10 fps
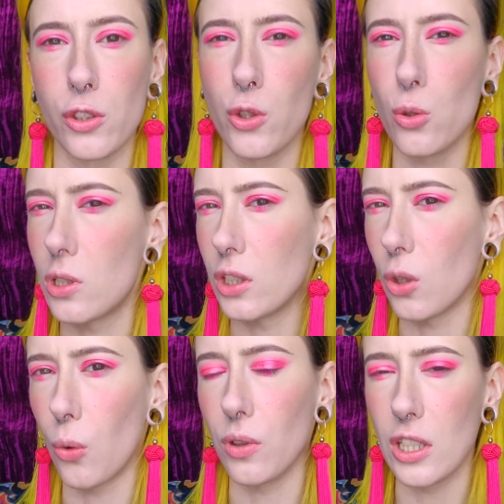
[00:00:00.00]
You usually
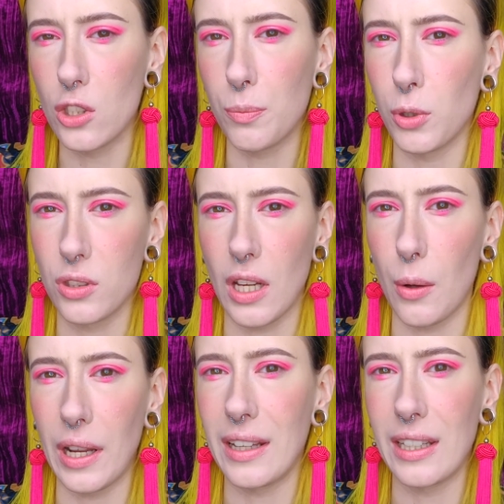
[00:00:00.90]
don't need to put
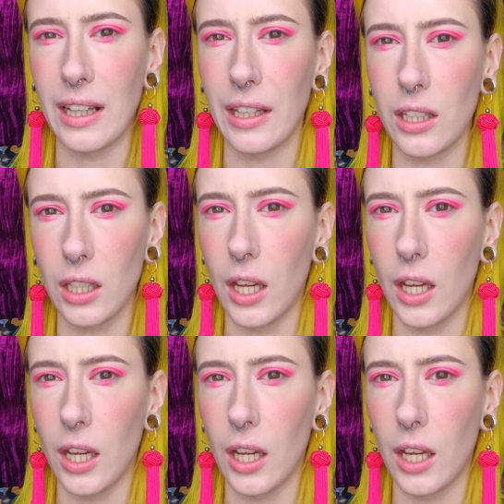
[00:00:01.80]
down any like